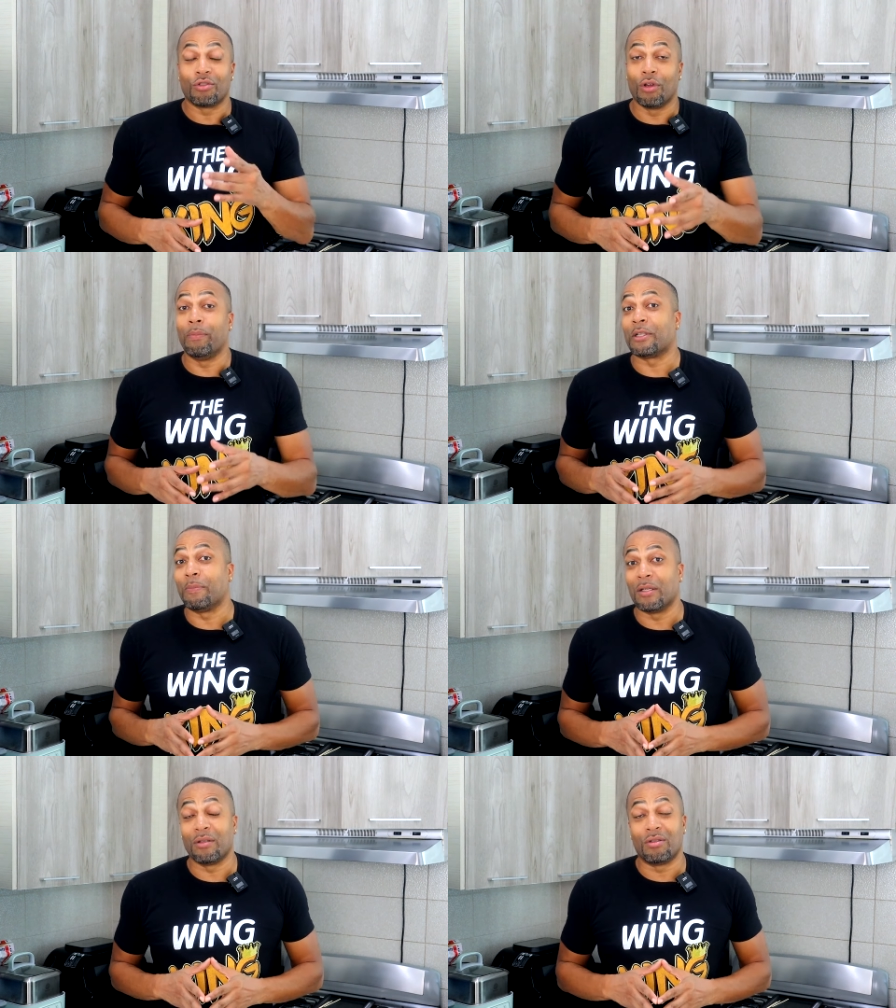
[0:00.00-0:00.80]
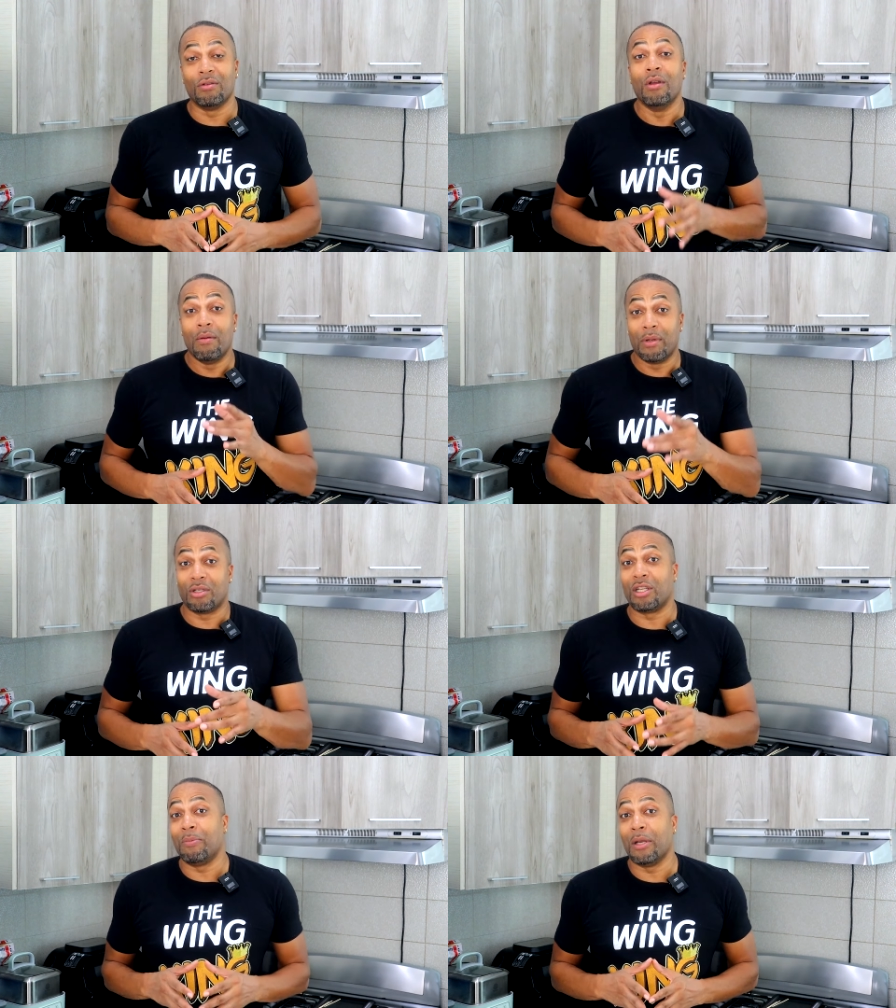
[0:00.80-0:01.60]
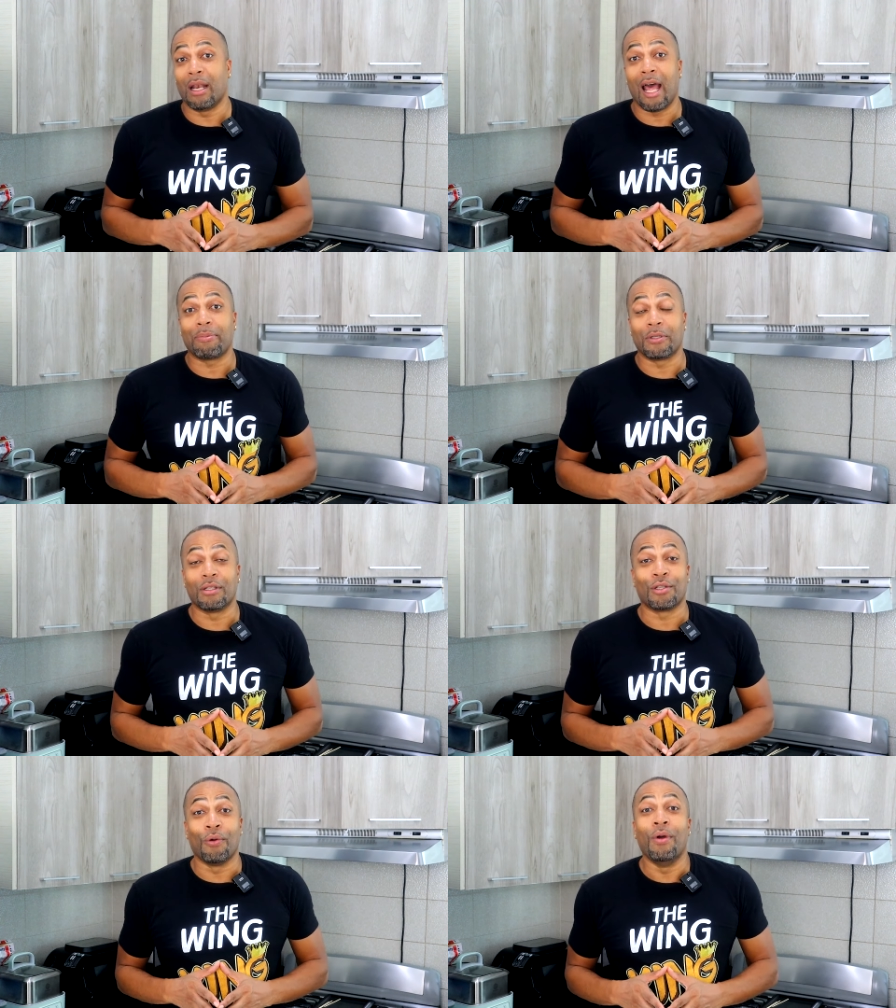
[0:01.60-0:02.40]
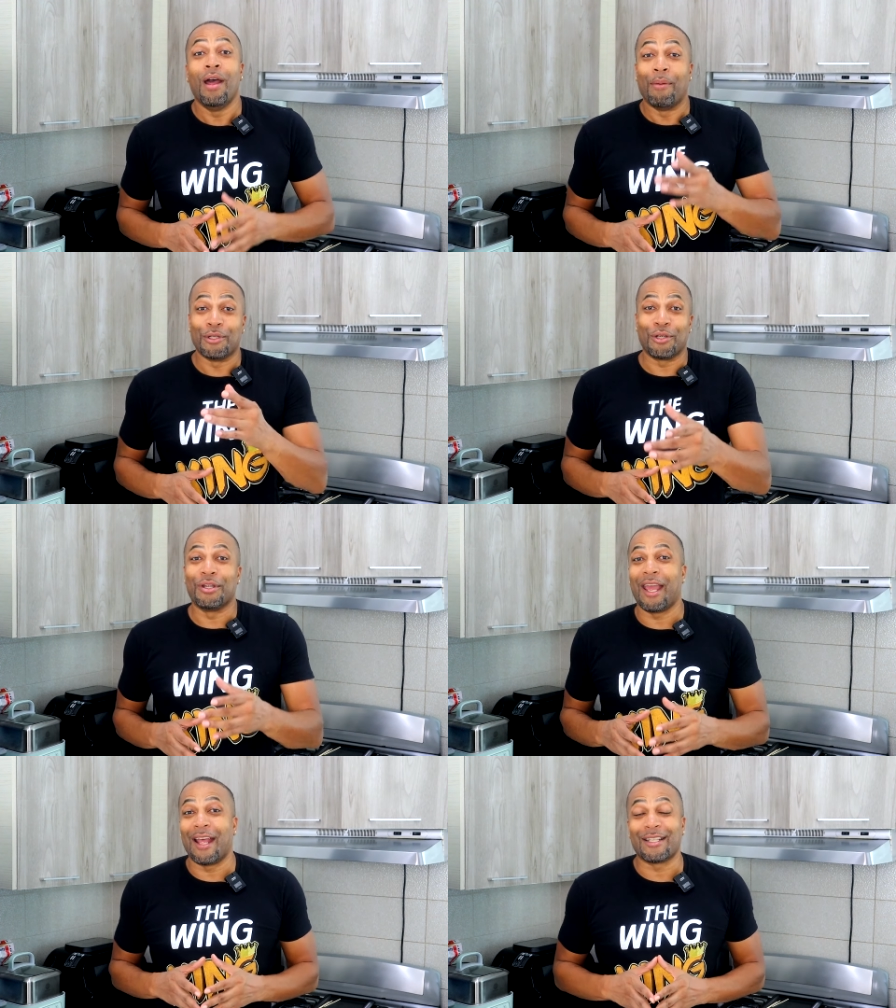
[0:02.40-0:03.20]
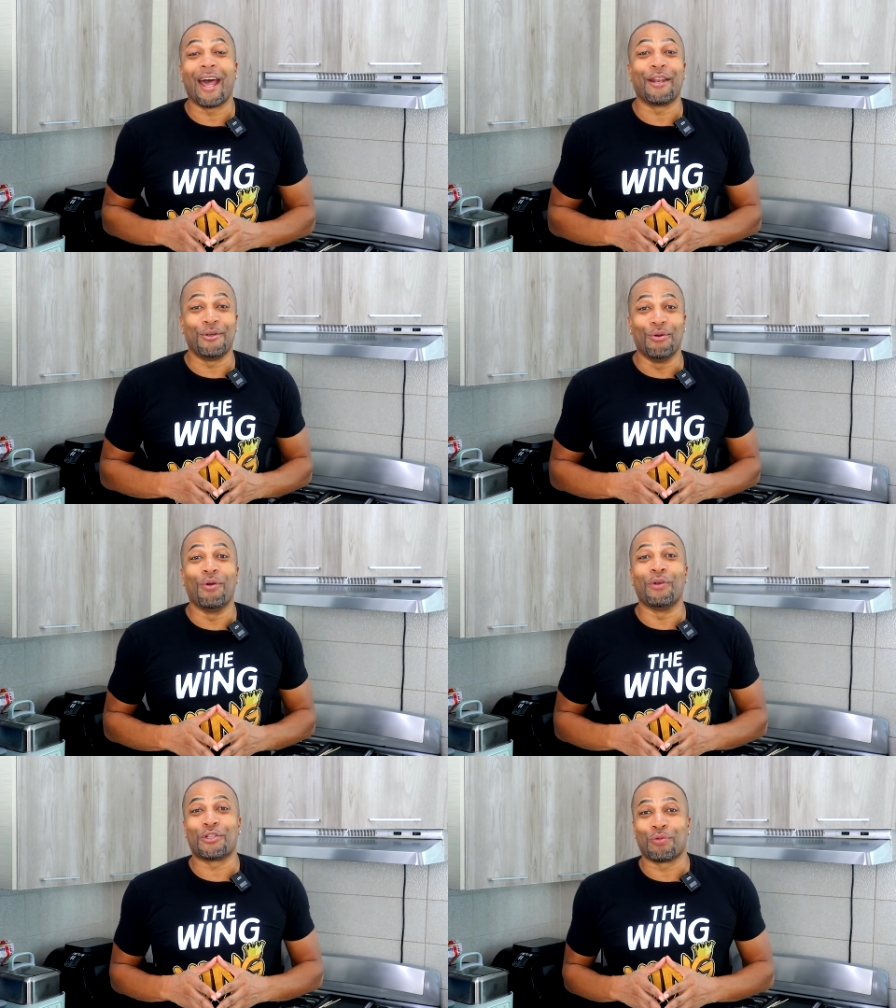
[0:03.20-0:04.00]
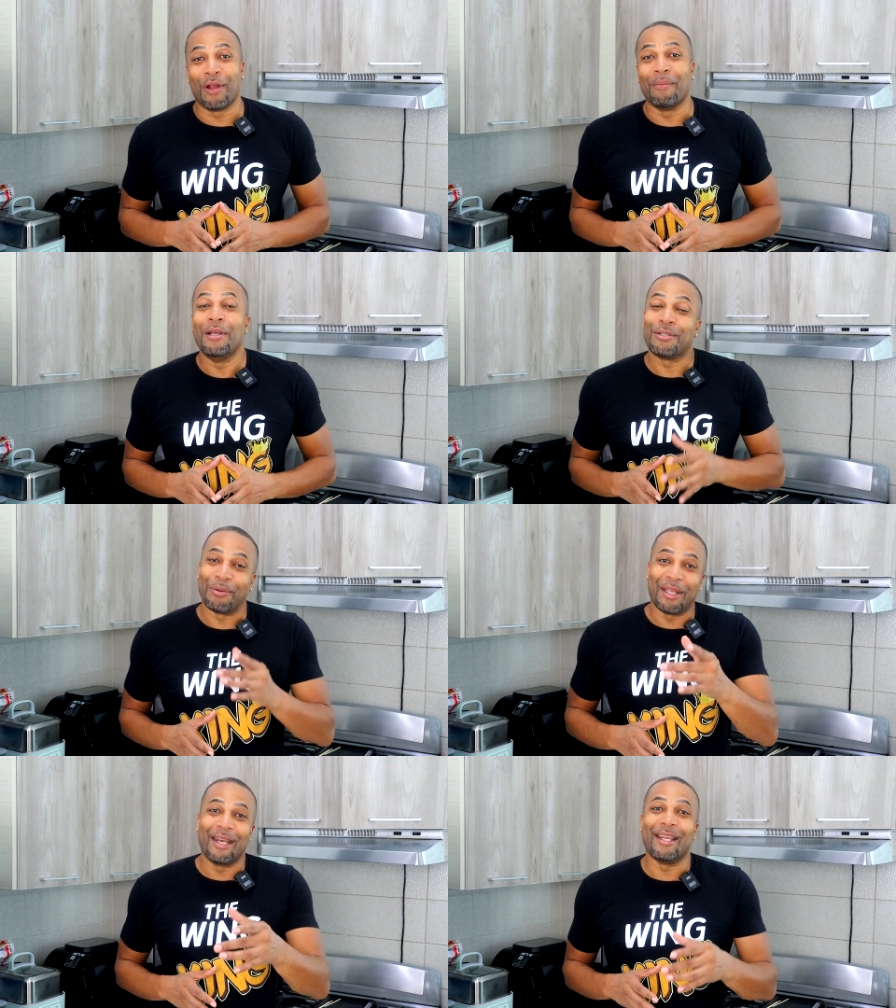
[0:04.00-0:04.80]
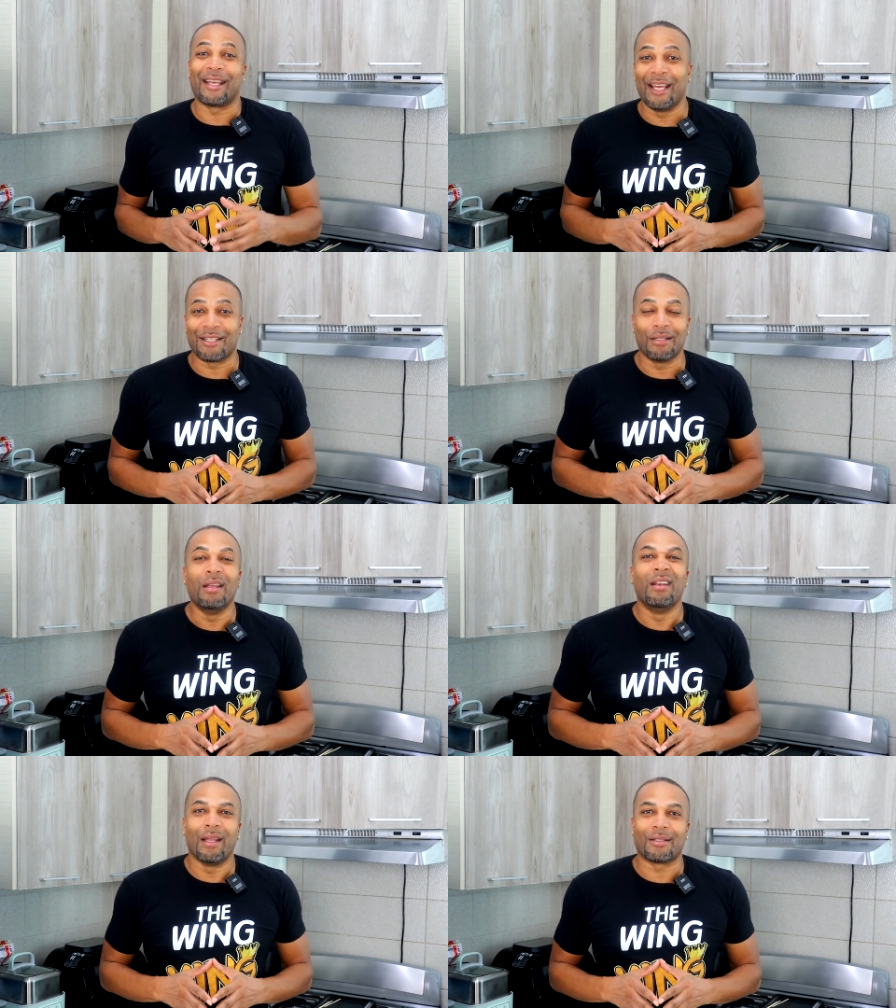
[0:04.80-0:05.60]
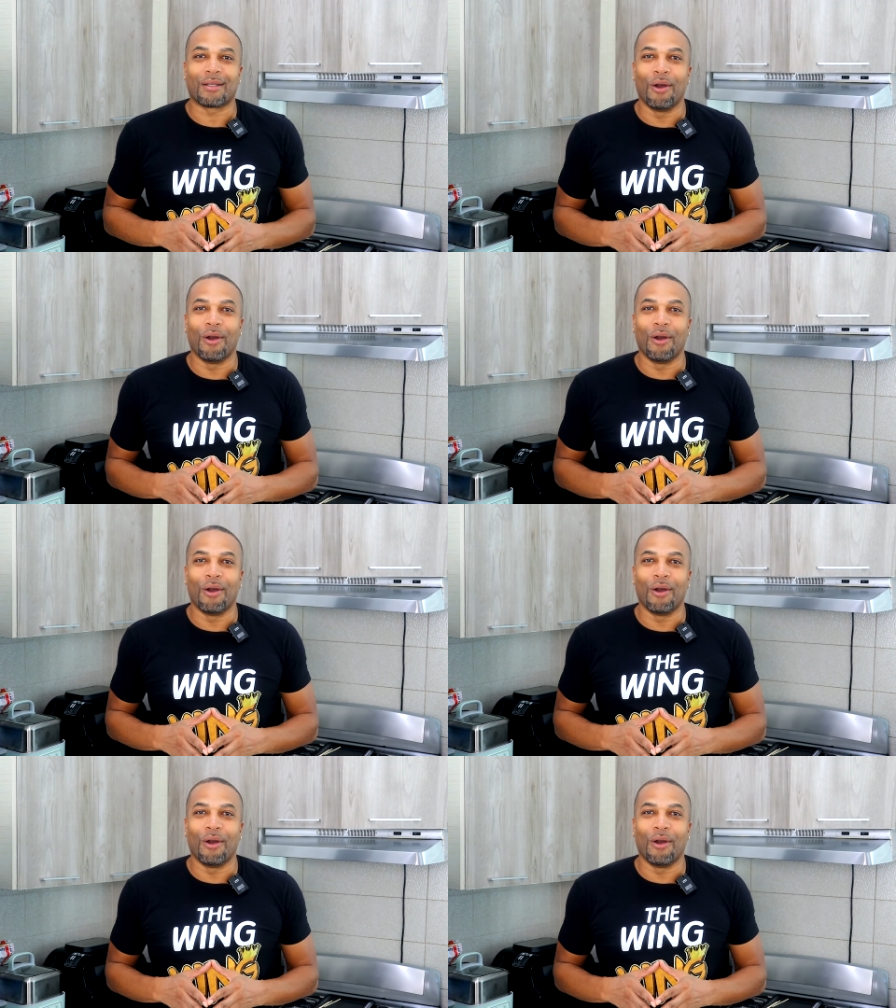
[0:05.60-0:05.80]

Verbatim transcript: Shrimp expensive too, but it's cheaper than lobster. So I'm gonna show you guys how to do it with shrimp. So get in your kitchen, let's